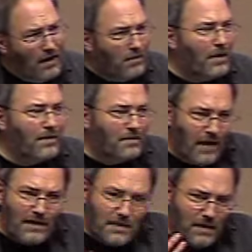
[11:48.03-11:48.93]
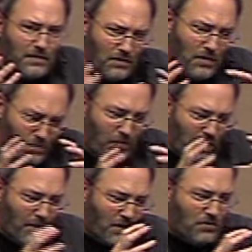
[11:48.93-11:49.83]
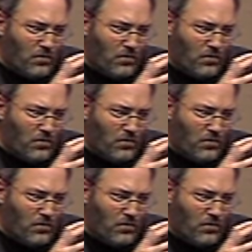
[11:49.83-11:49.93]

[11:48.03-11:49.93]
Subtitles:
But that's because you're pretty much